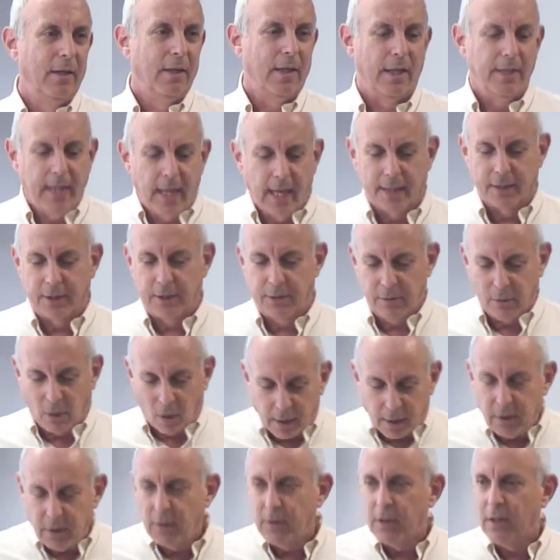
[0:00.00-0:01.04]
And yes,
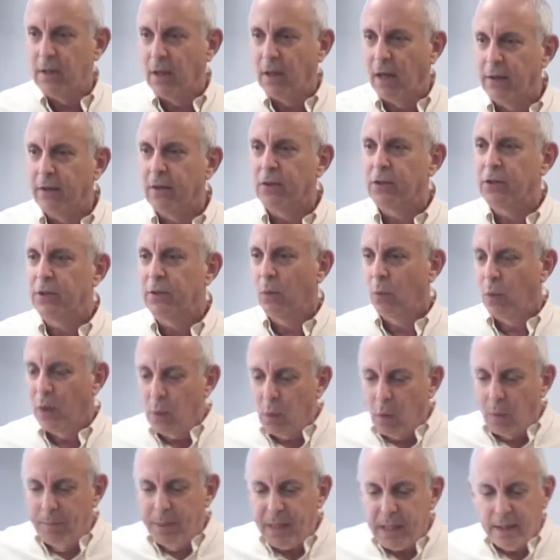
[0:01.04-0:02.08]
our union, others, we
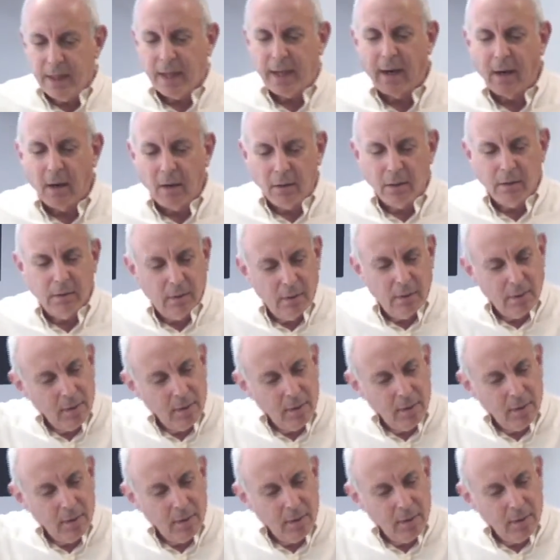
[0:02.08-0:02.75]
will be there